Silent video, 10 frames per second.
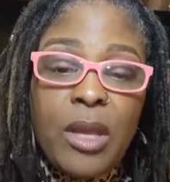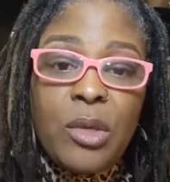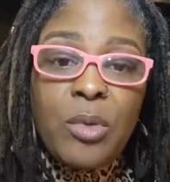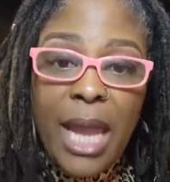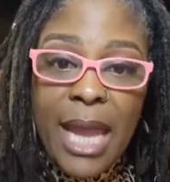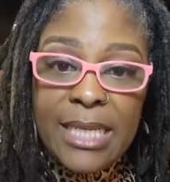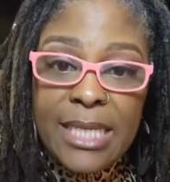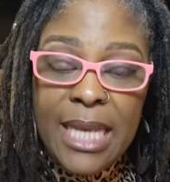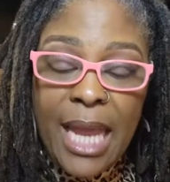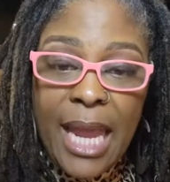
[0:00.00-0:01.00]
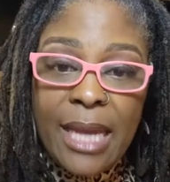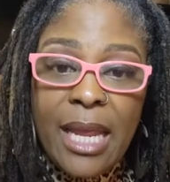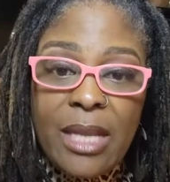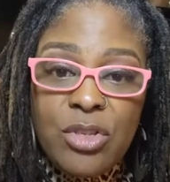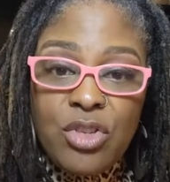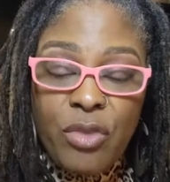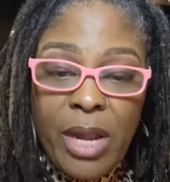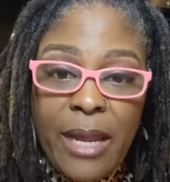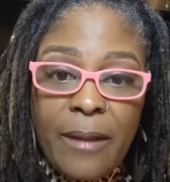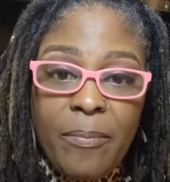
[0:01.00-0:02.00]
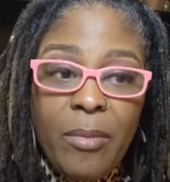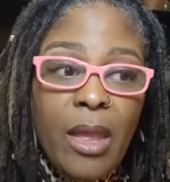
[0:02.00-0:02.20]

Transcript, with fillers: you can decant and strain.